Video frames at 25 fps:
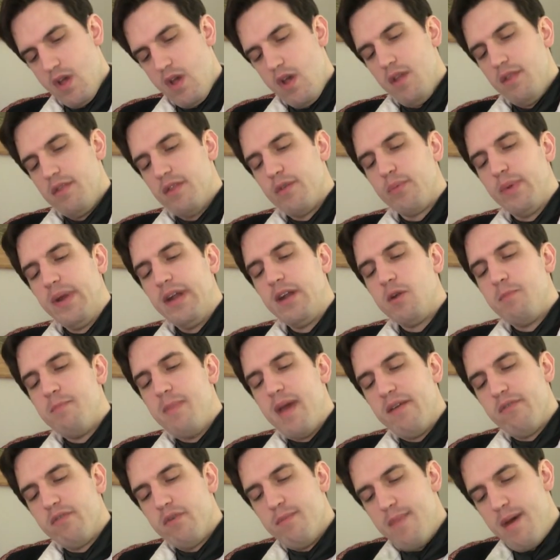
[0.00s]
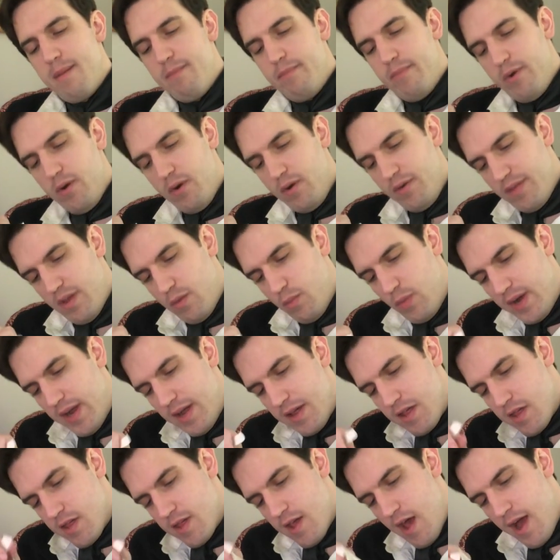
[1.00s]
The reader may remember that when I
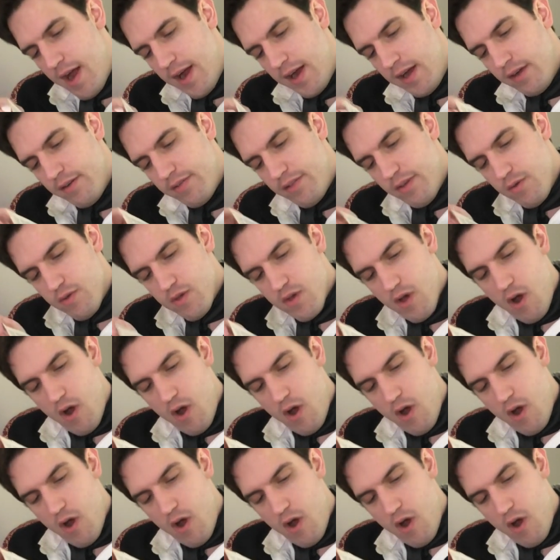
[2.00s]
signed those